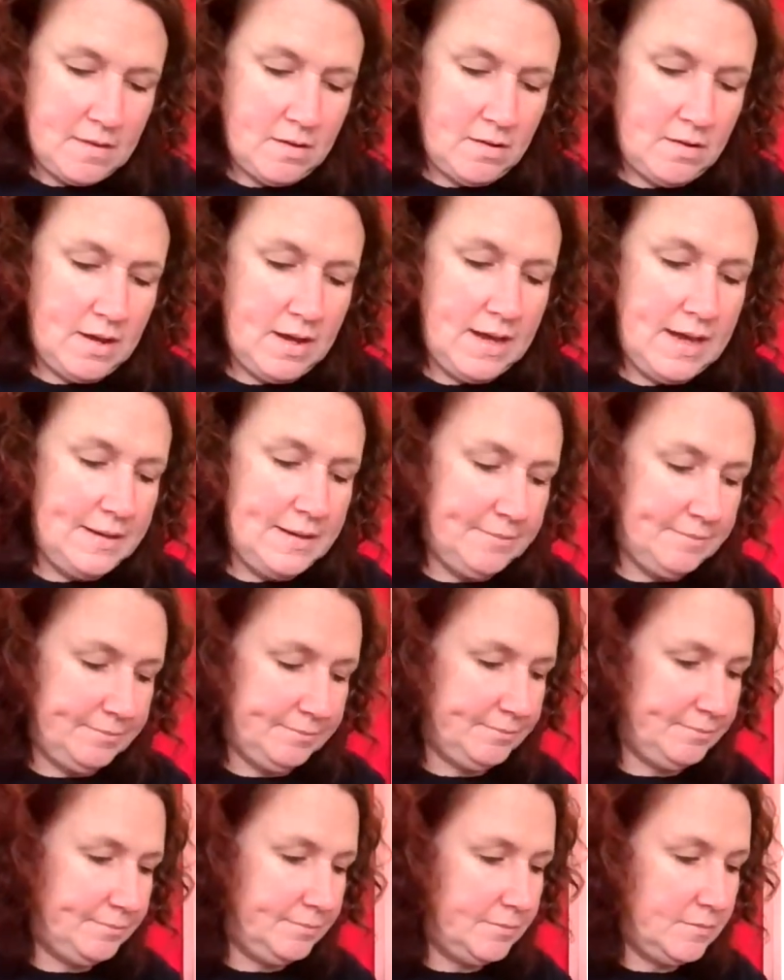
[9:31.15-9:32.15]
Okay,
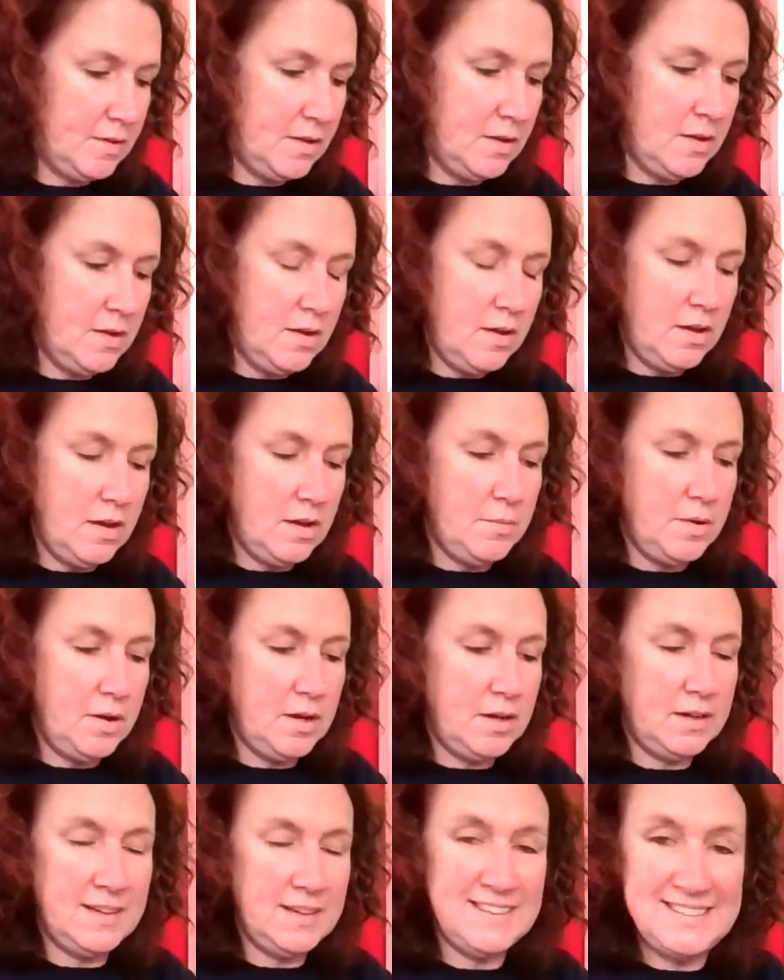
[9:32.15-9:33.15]
and we're
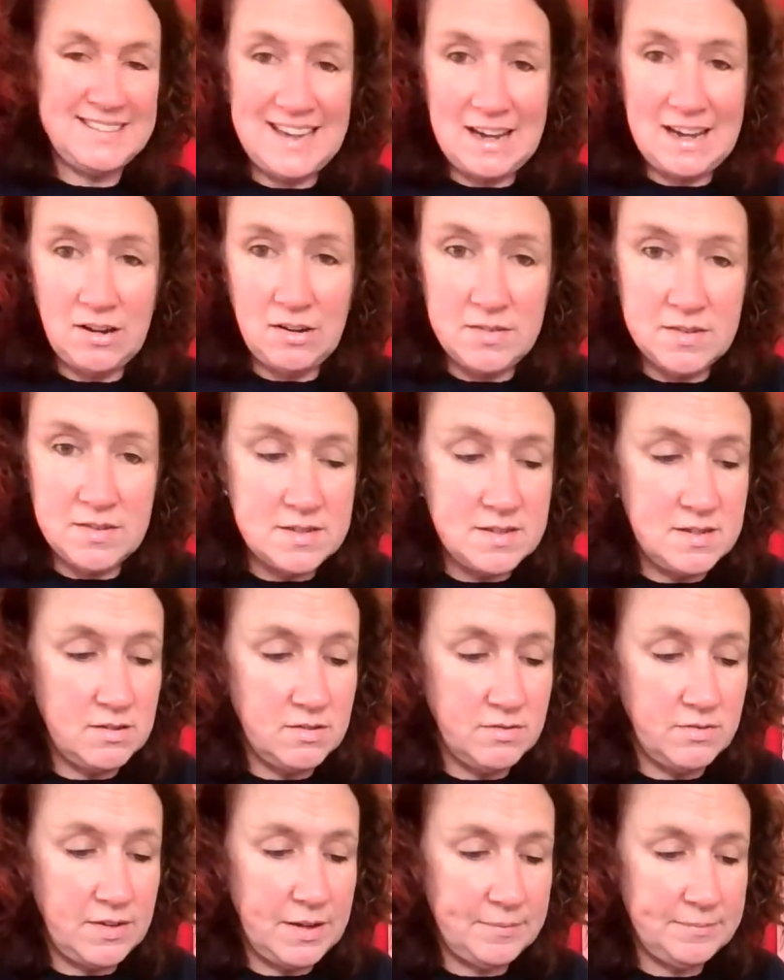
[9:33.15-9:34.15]
going to cut it out of the
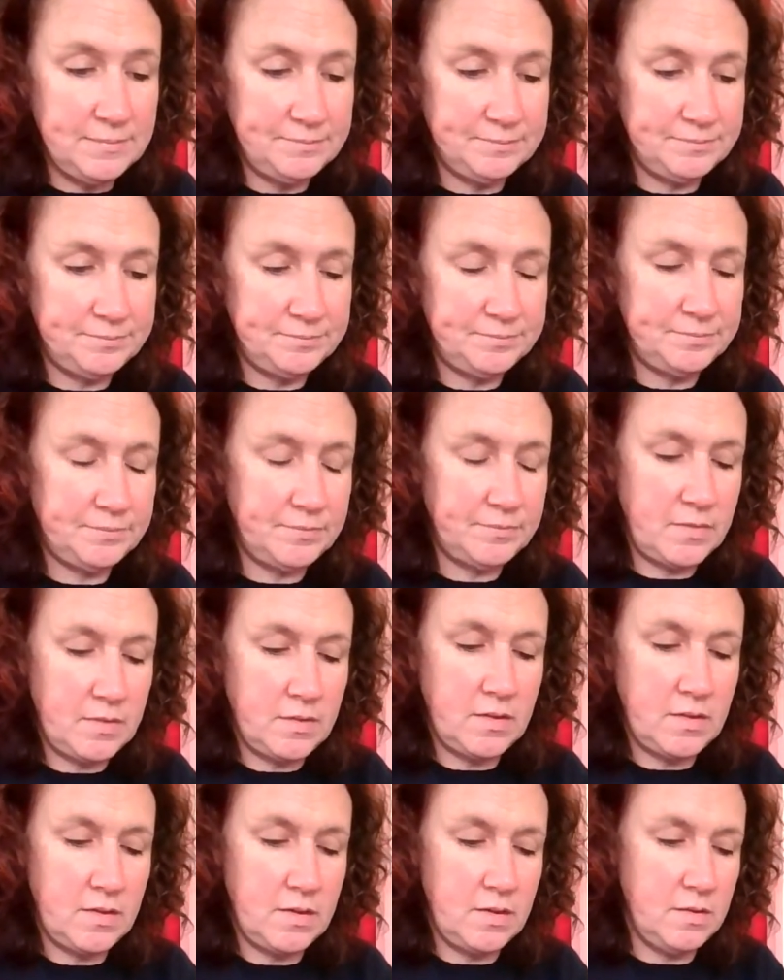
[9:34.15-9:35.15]
silver.
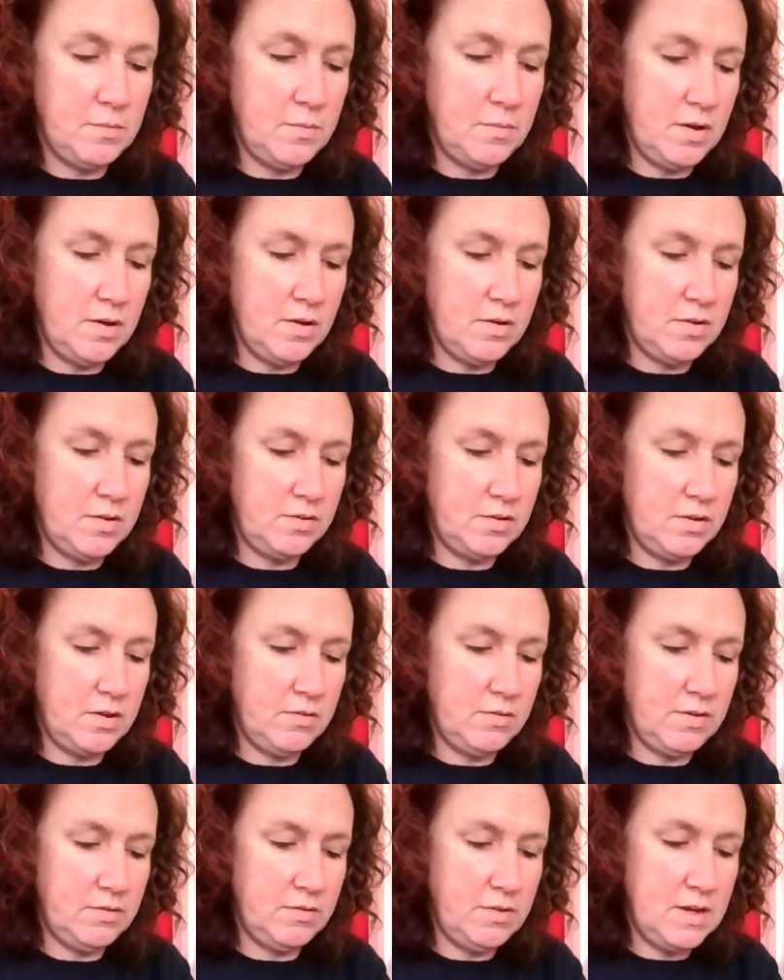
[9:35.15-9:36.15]
Here we go, I'll start
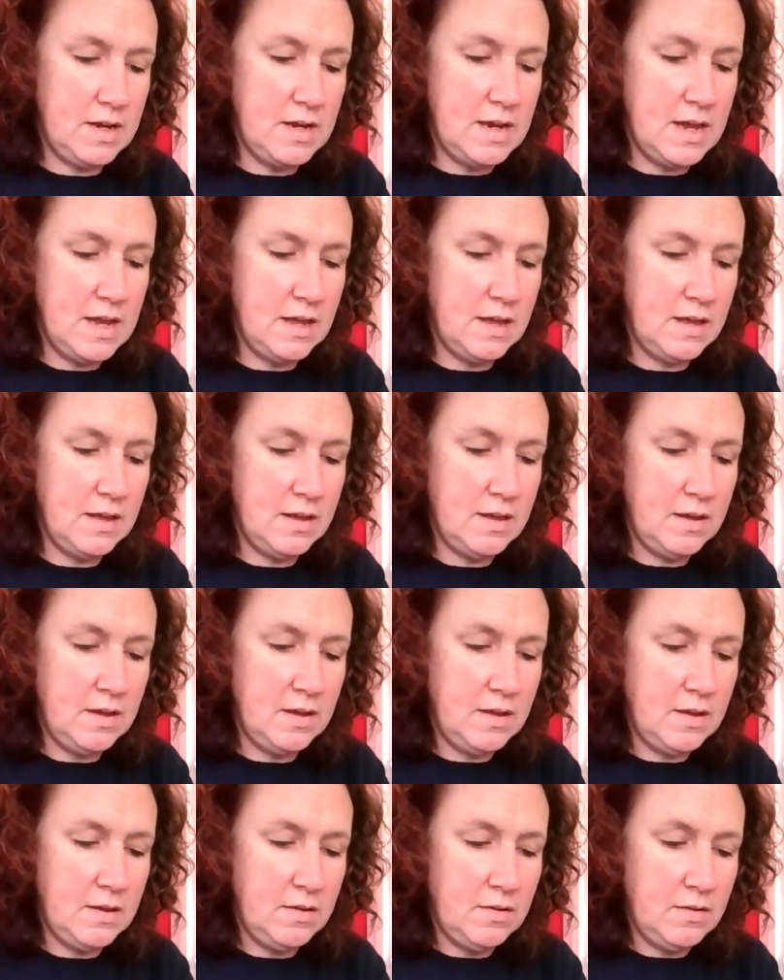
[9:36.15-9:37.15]
around here.
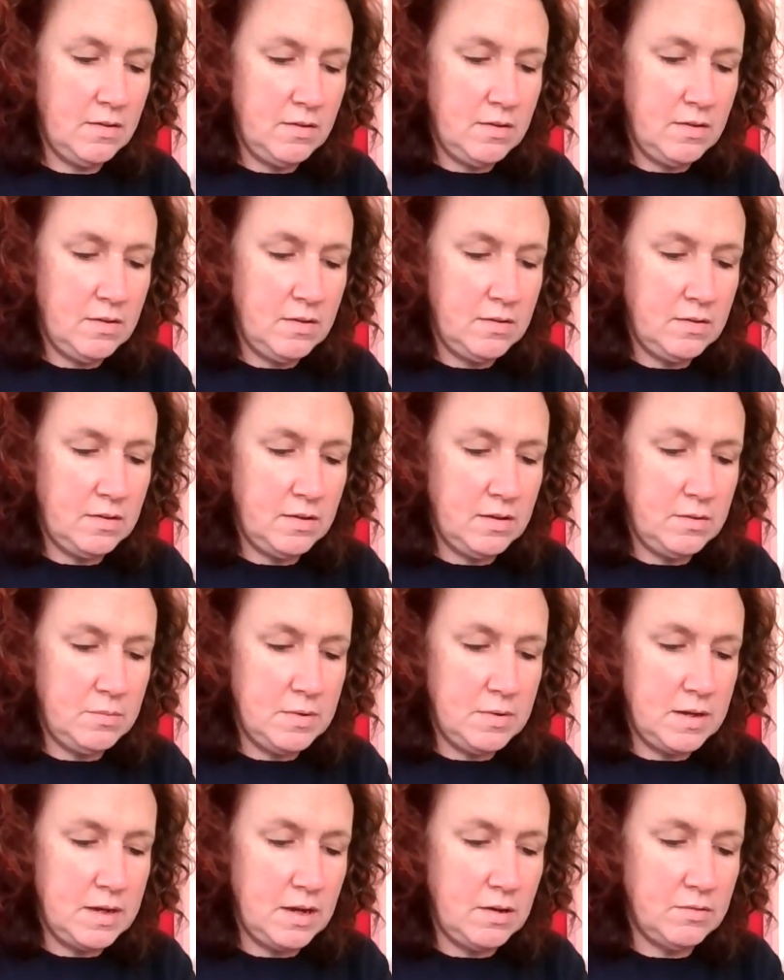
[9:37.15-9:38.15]
There
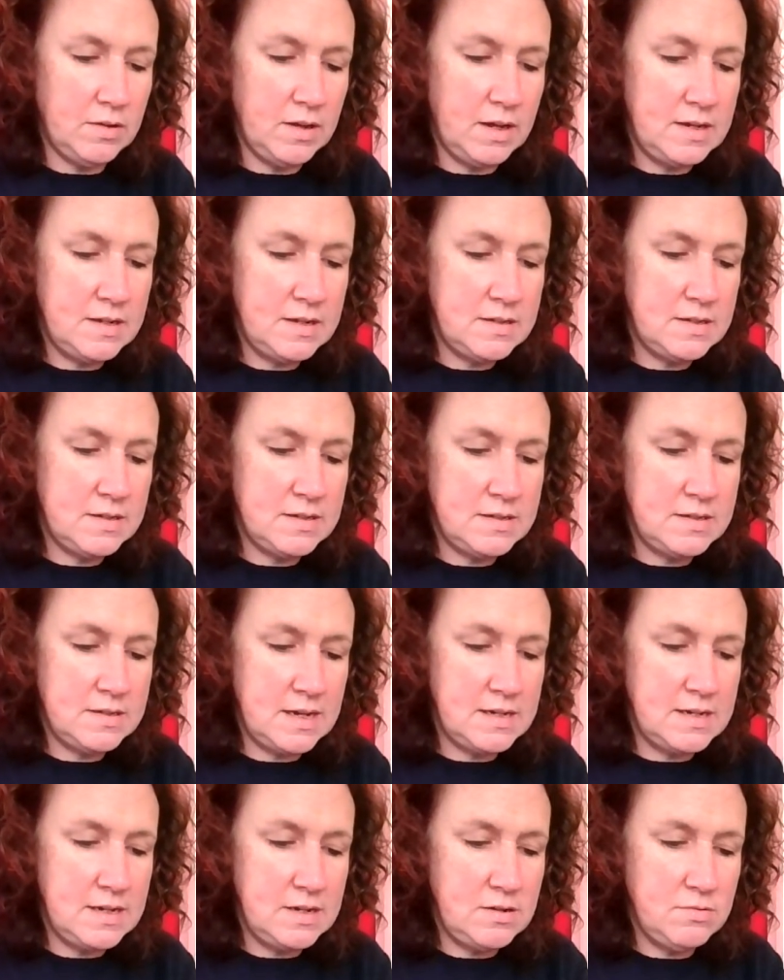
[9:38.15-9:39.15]
we go, nice and
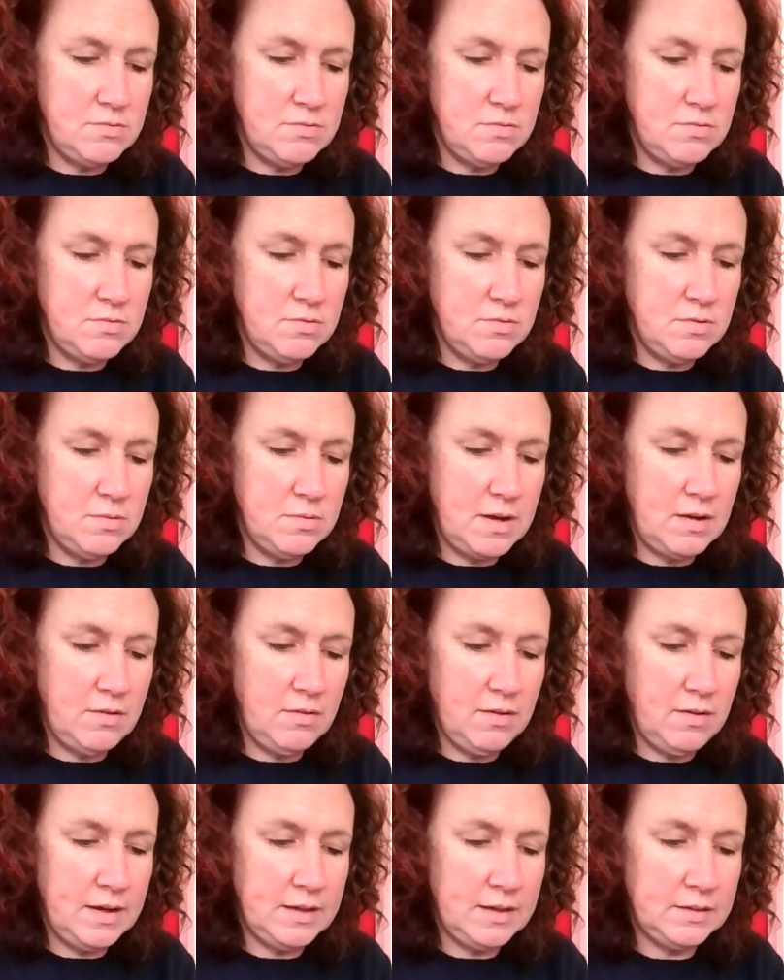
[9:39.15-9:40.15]
steady all the way
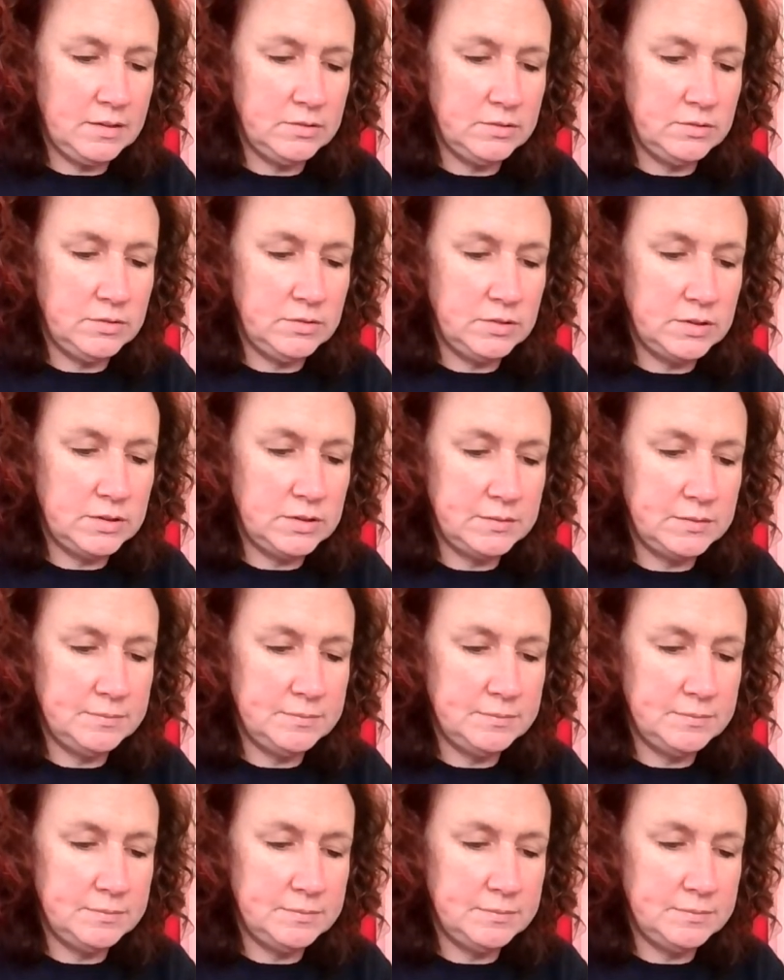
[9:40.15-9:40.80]
around